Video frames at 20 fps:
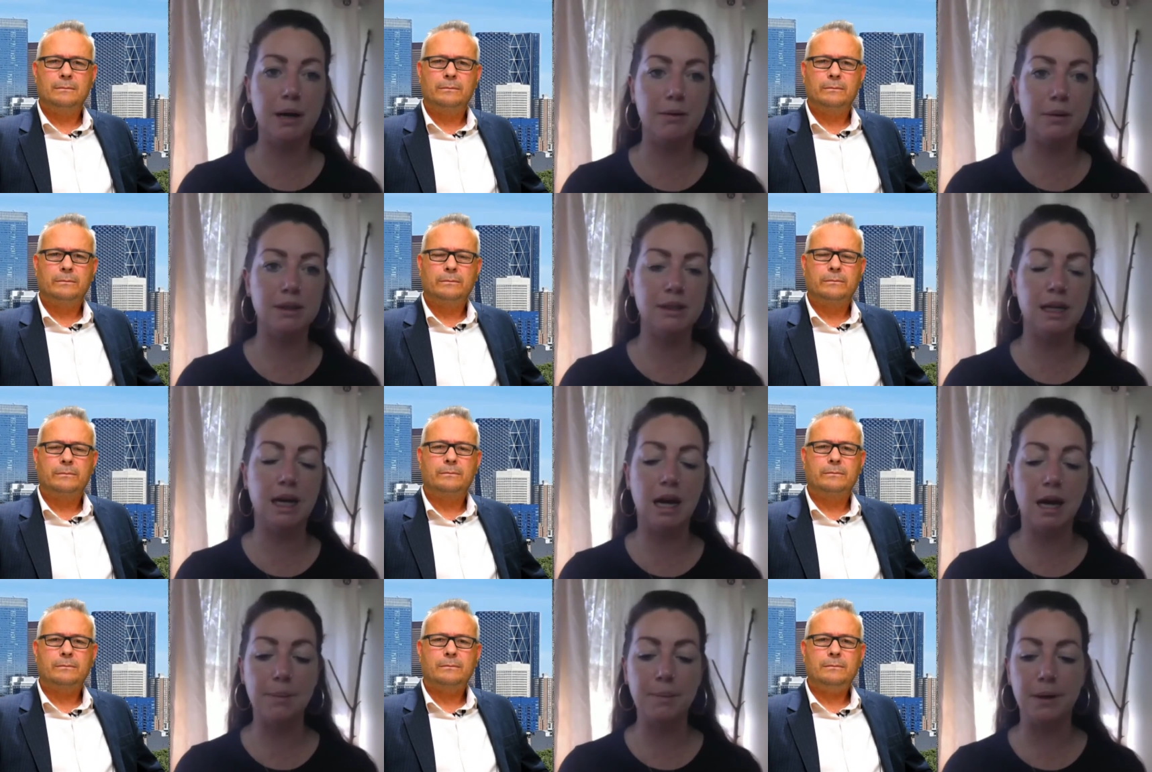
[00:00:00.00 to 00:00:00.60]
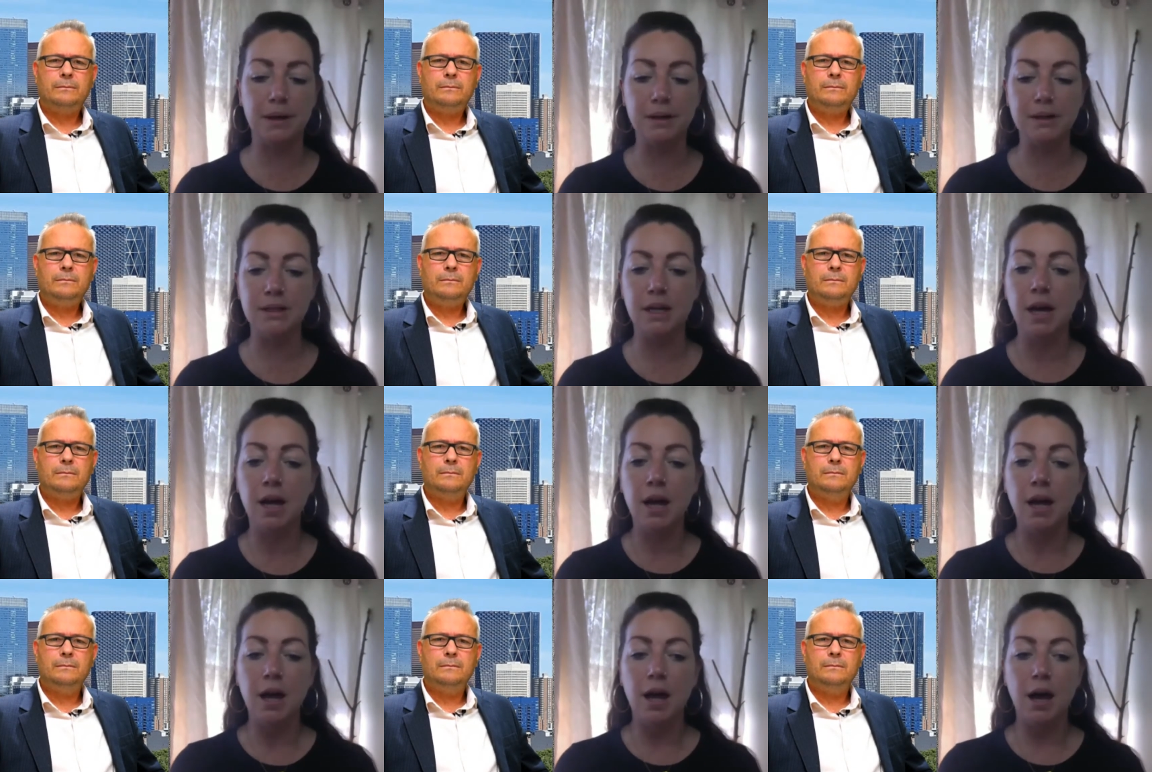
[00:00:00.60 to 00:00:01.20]
Speaker 1: what's happened.
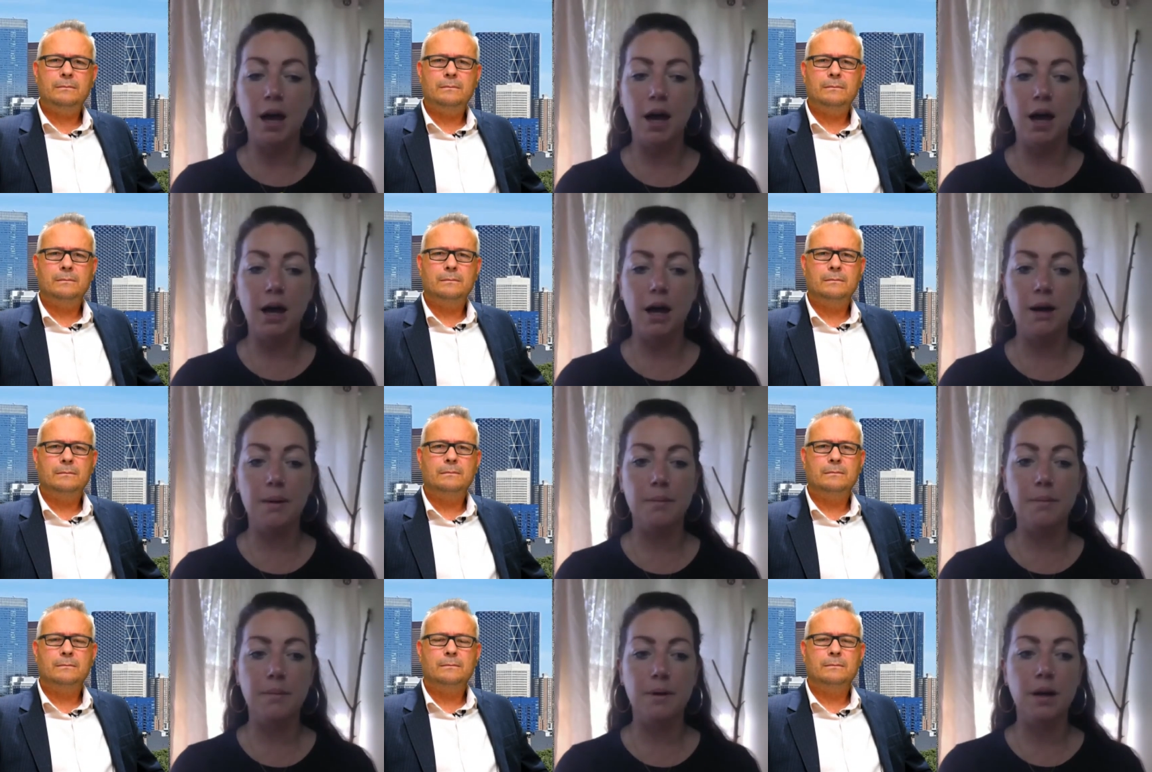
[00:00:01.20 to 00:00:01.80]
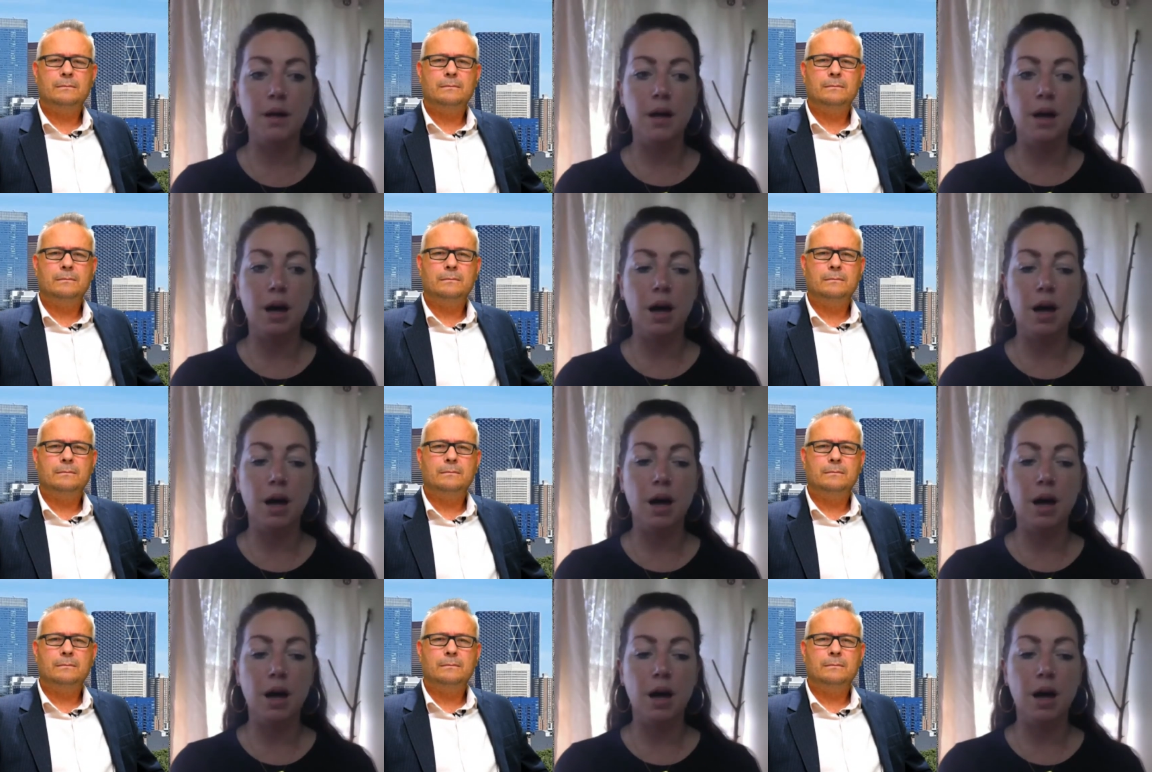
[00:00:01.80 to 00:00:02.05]
Um,